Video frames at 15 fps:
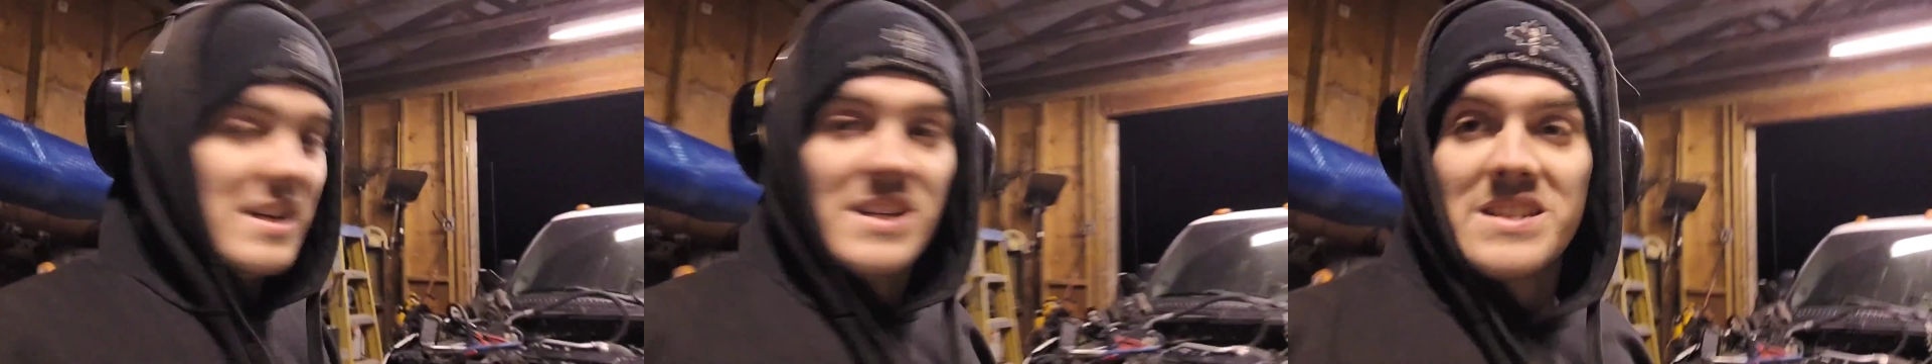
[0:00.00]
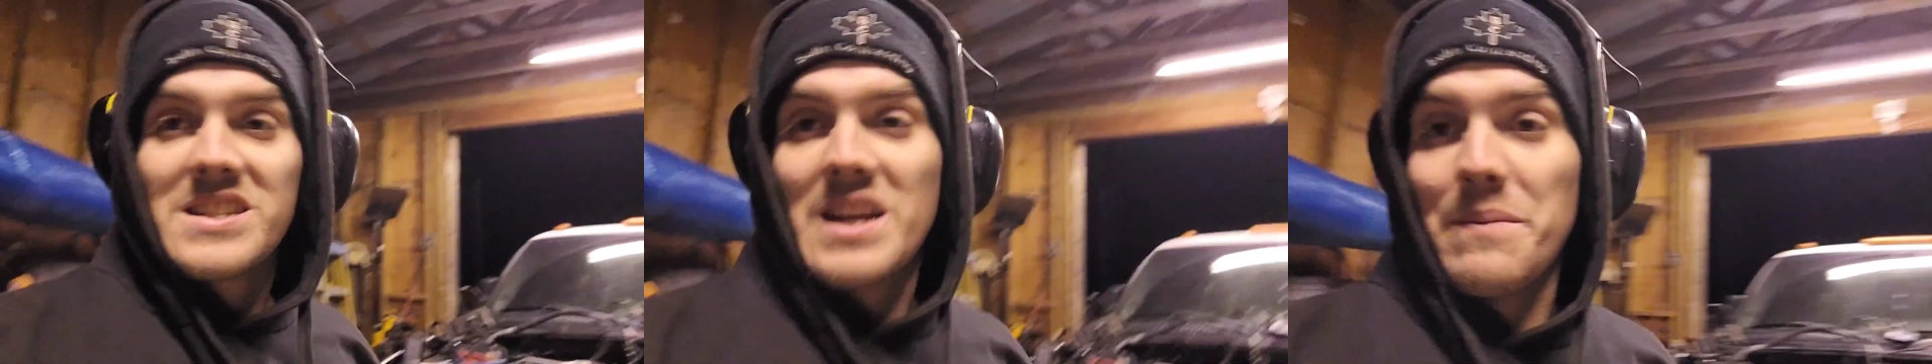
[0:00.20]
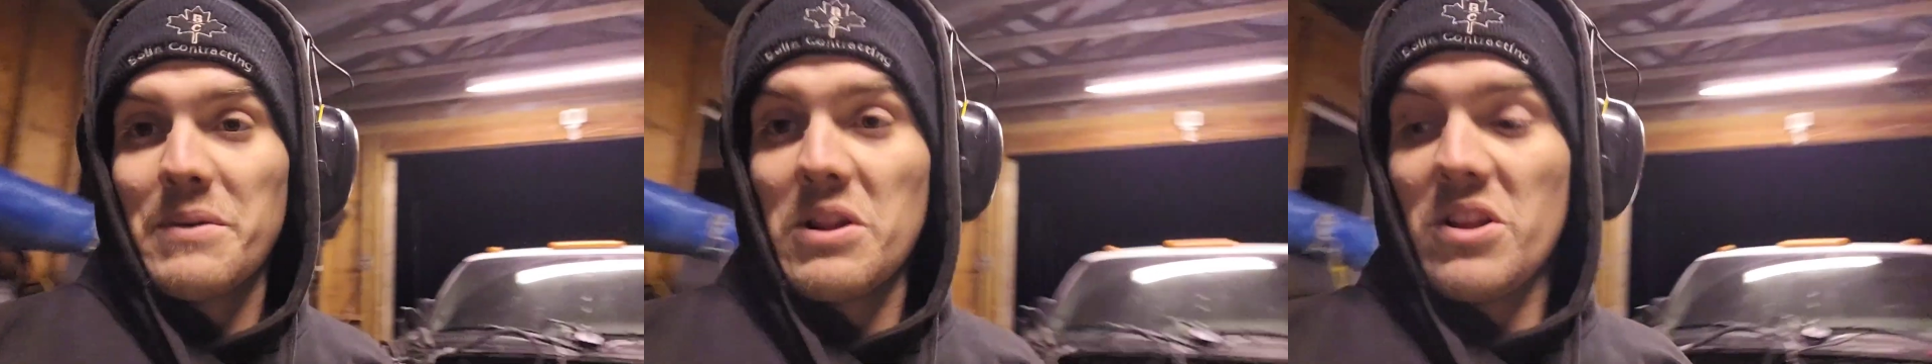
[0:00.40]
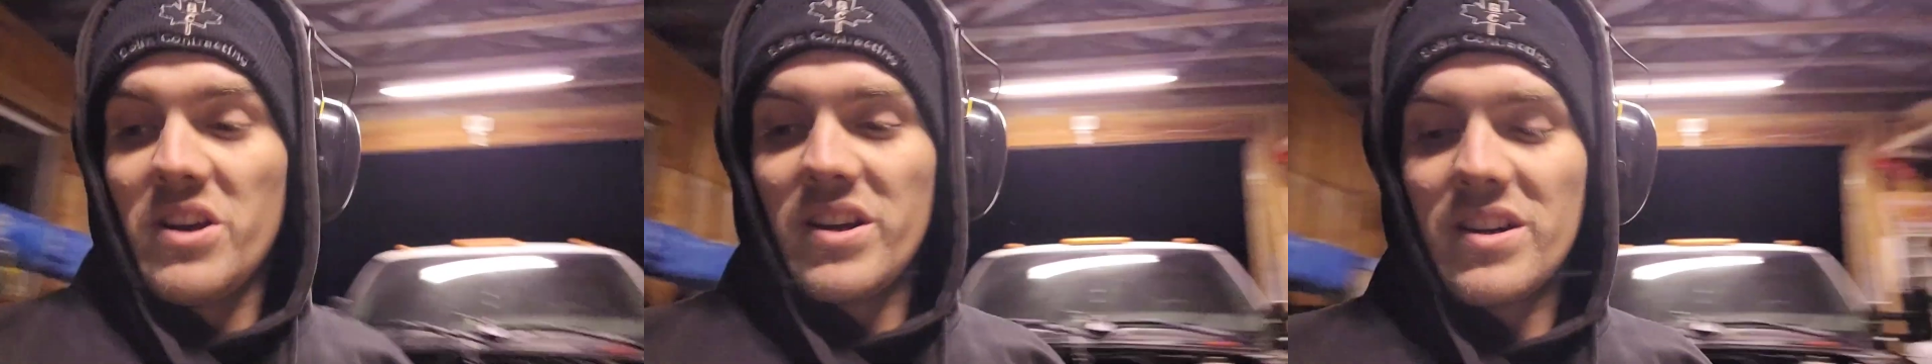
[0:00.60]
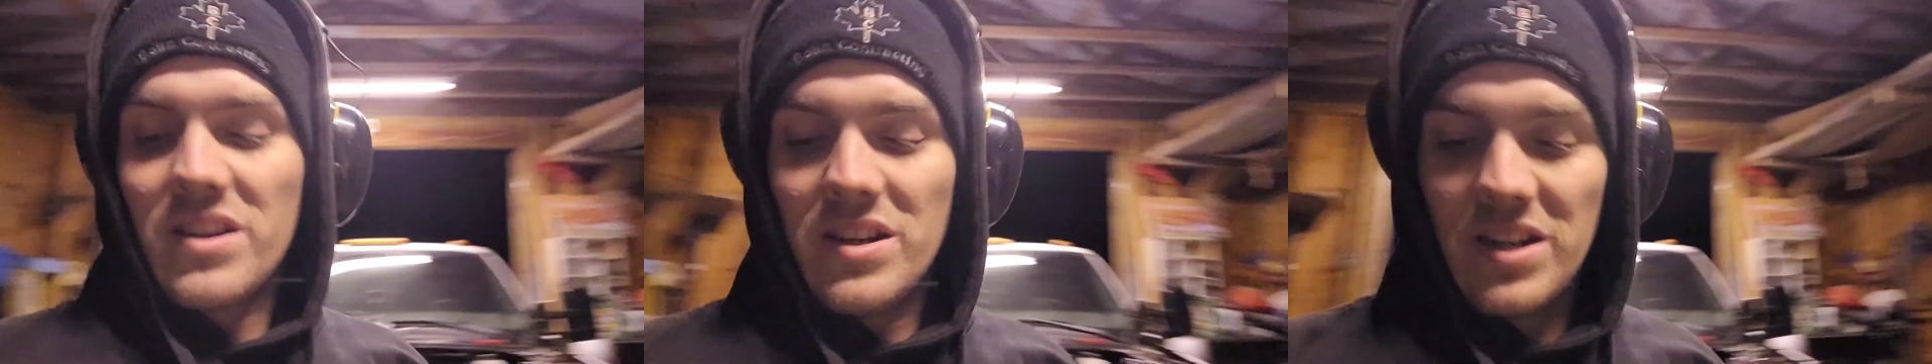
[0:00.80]
It's coming
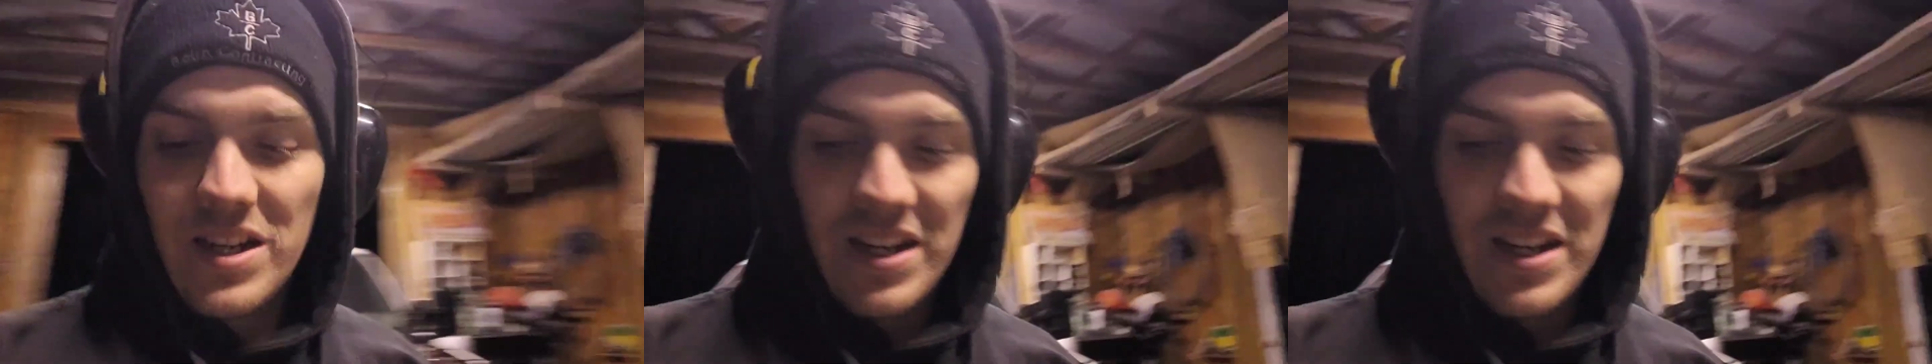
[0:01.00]
along.